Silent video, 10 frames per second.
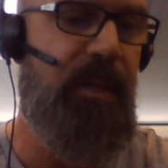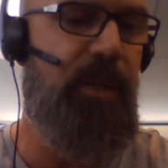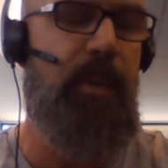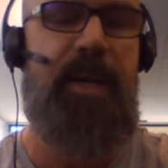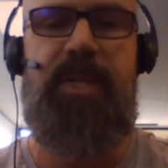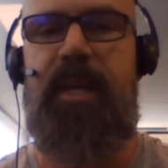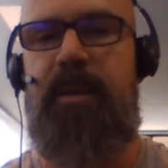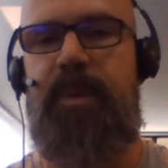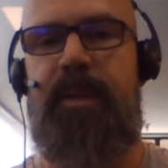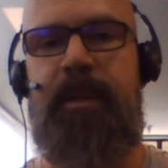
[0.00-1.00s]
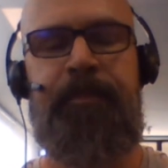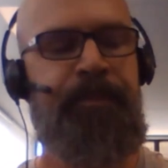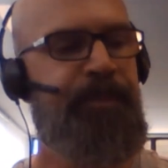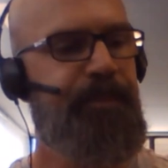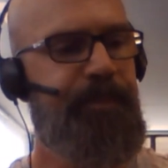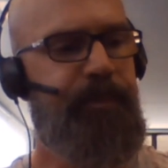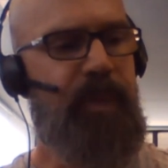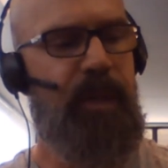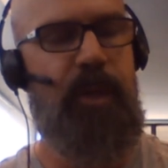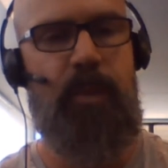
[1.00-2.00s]
You ask anybody,
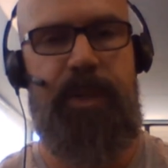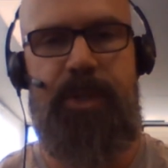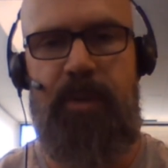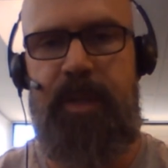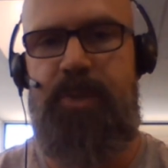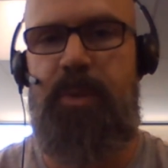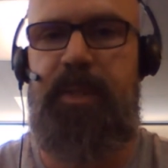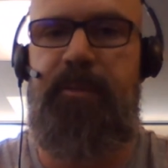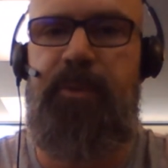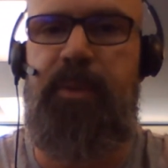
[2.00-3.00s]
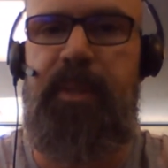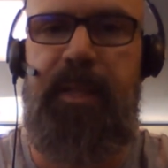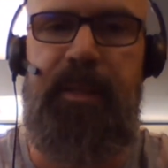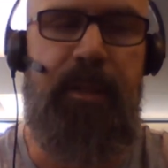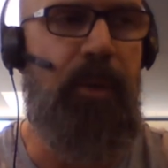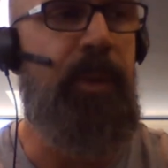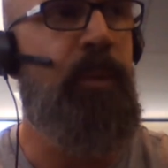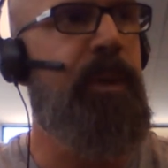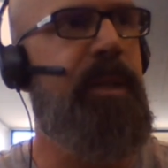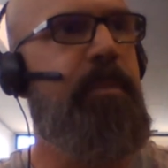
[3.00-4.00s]
you know, what has your credit score done for you lately? You know,
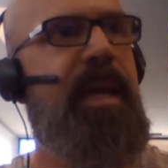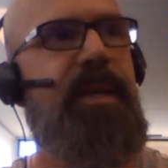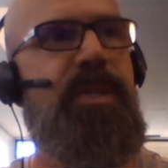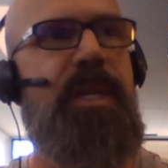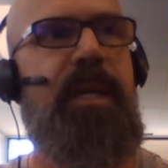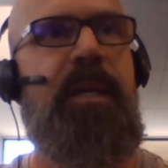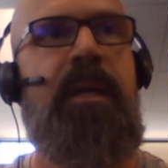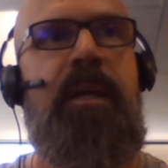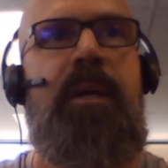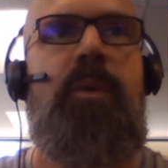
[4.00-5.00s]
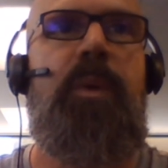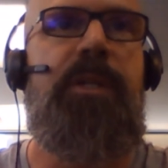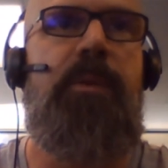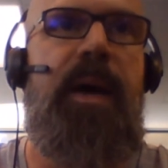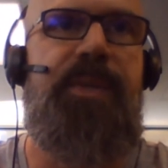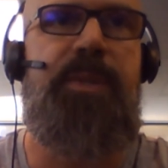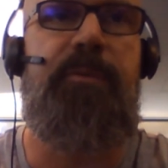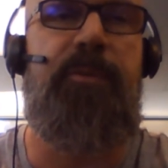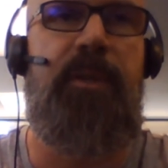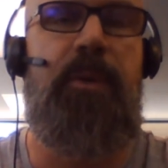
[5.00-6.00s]
what did the bank say when you asked them
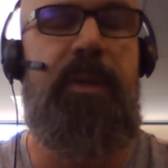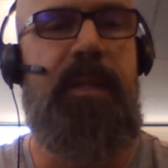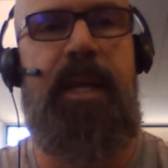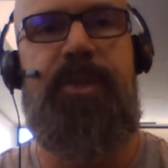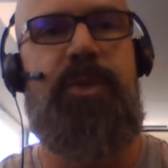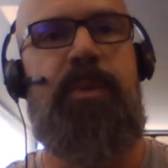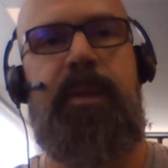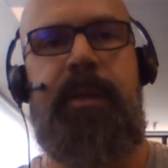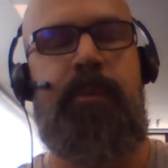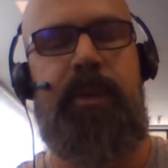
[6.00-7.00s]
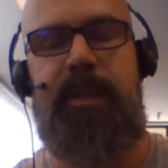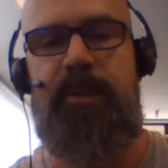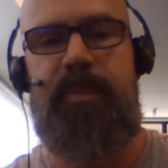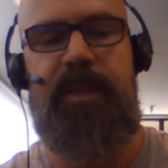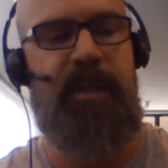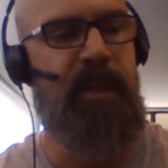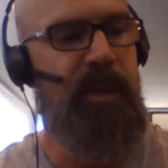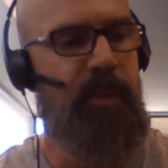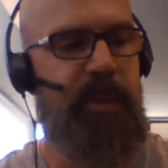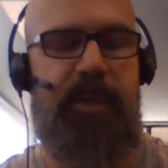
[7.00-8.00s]
for a loan? And the answer will either be,
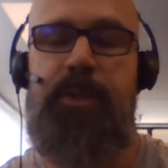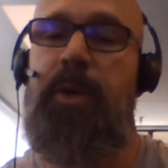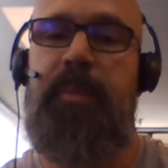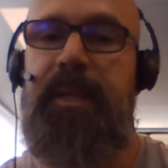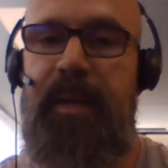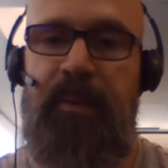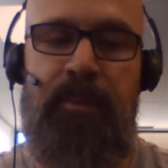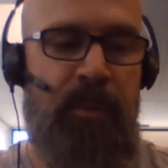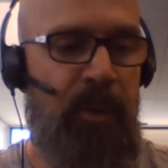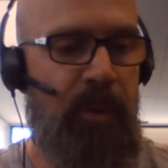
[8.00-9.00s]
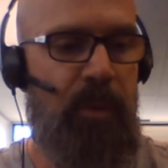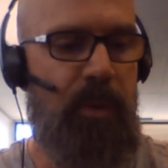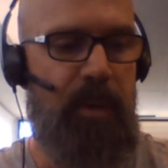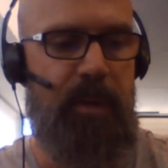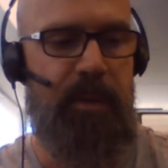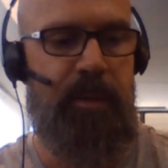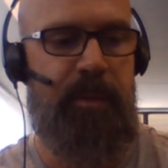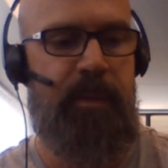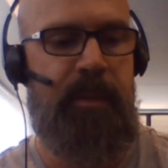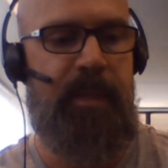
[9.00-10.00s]
well, they turned me down, or
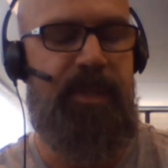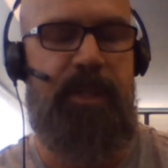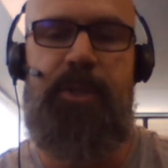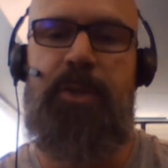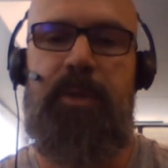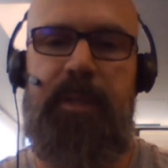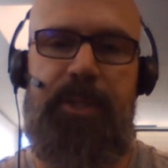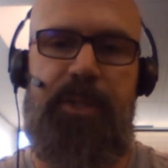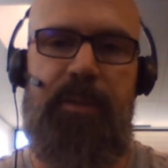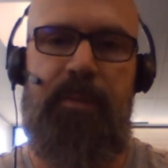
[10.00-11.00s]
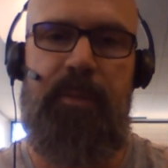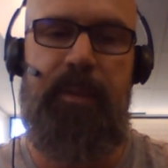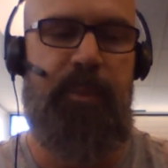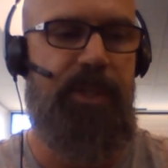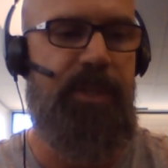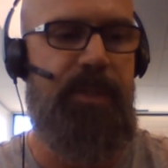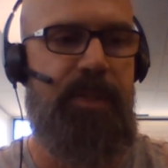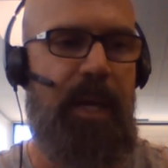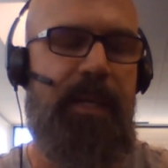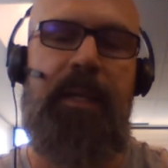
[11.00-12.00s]
it's an internal issue, which is
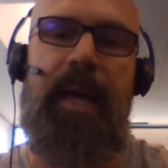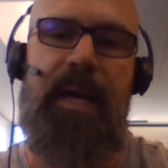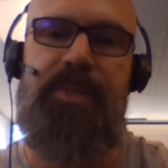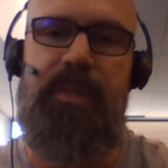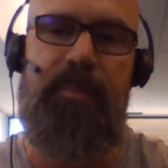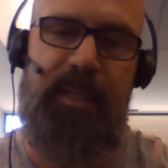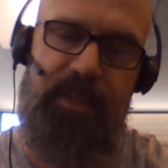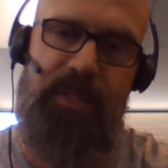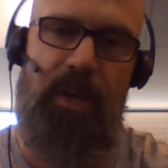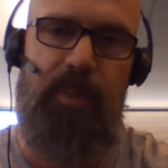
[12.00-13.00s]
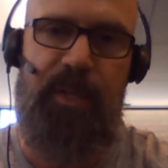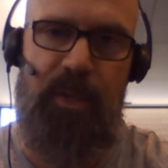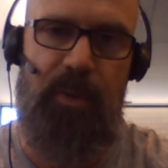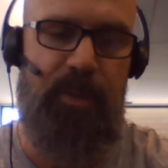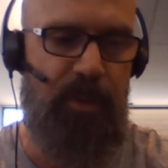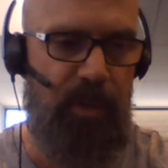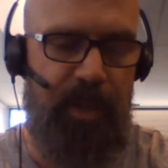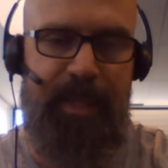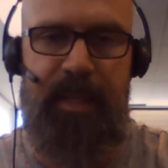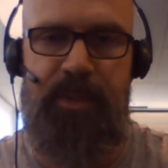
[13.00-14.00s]
I didn't ask them because they already know that they're
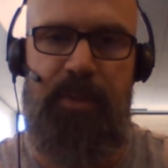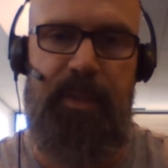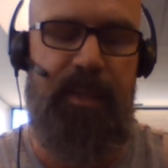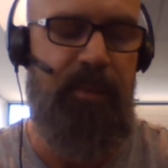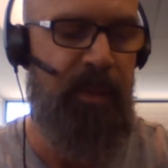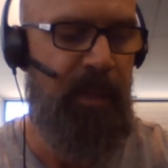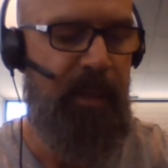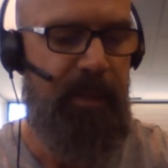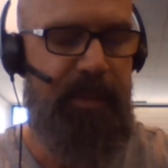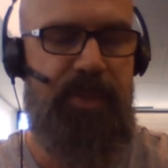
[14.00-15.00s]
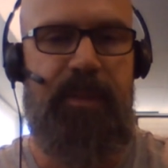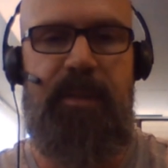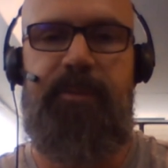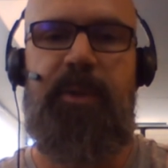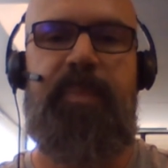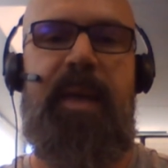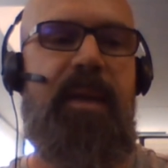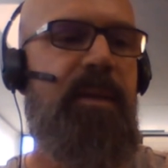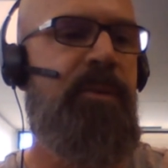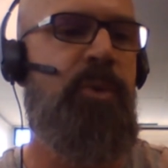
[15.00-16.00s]
going to get turned down. Listen, if you're
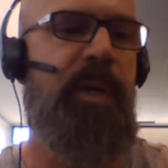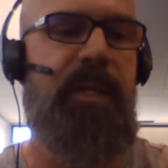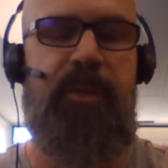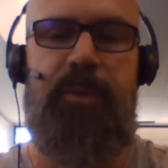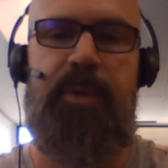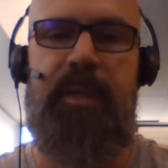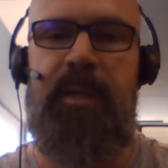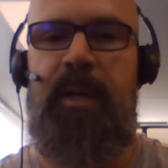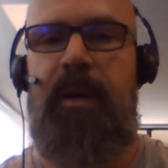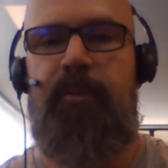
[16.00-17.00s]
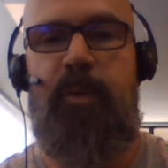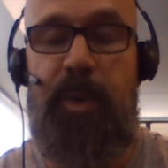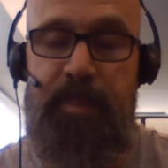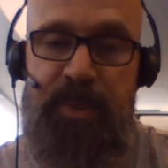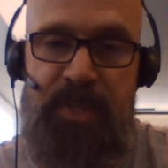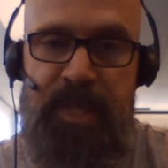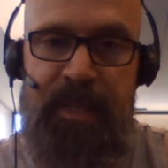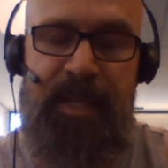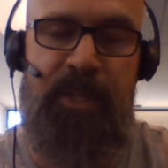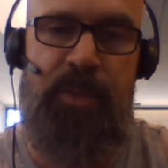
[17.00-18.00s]
paying 20, 30,
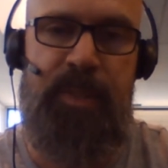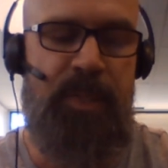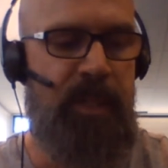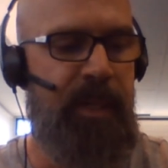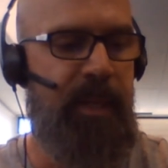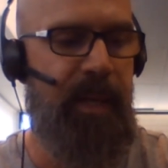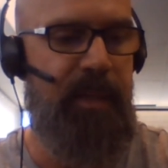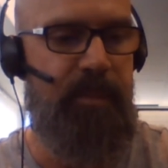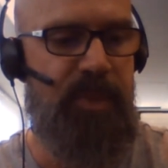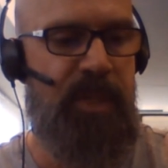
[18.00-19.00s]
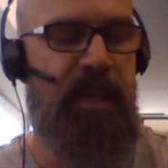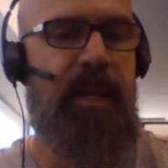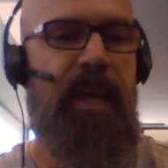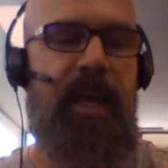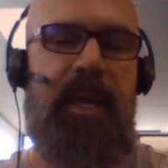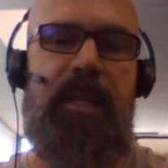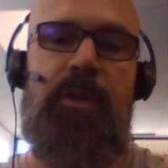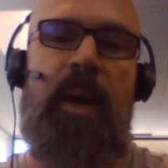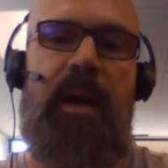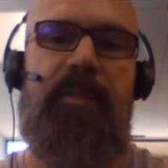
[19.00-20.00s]
40% interest on items, and
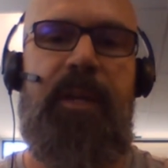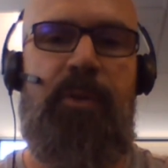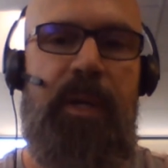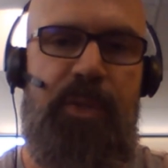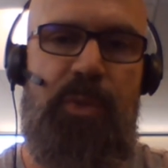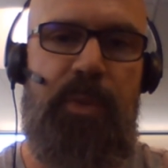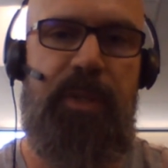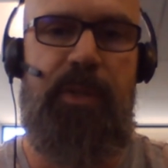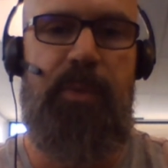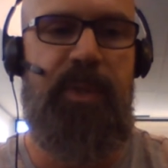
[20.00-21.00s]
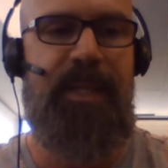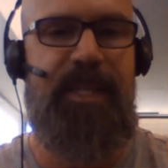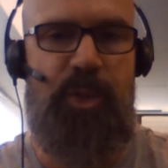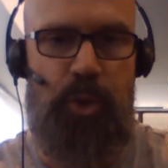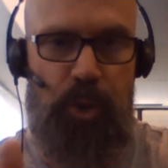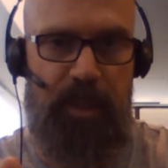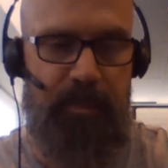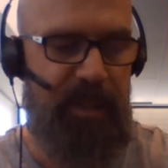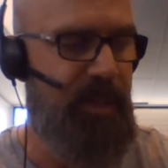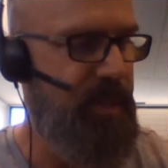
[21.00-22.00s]
you have a credit score that you think is good
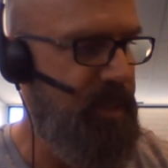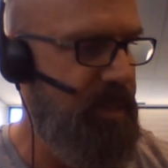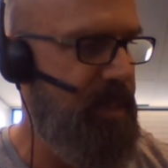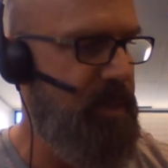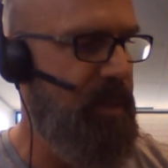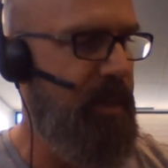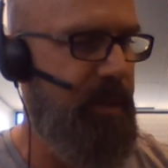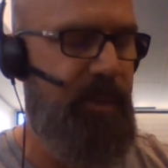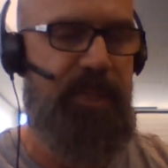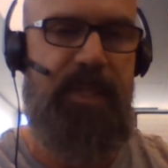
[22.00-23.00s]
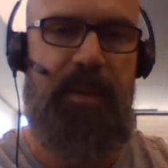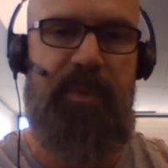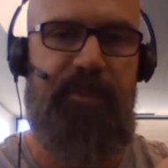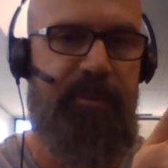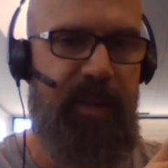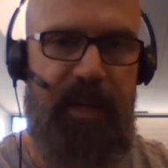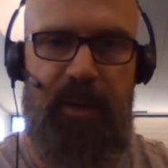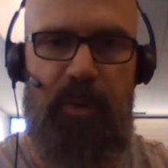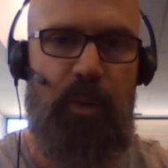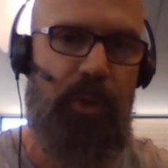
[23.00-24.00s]
because it says on the statement
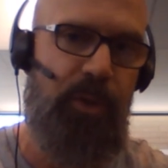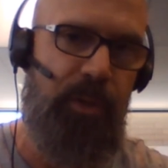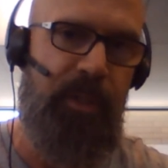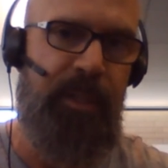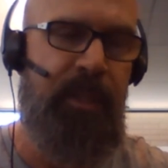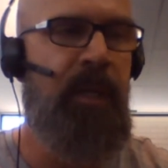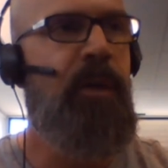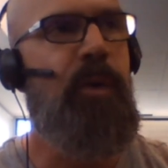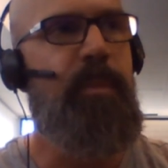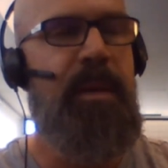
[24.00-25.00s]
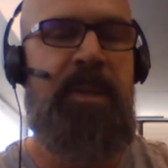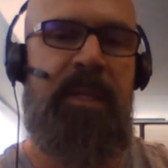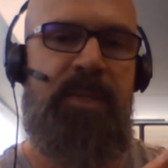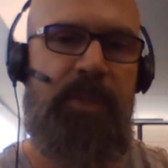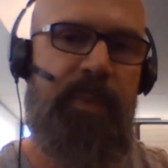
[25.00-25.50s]
fair or good, or maybe needs a little bit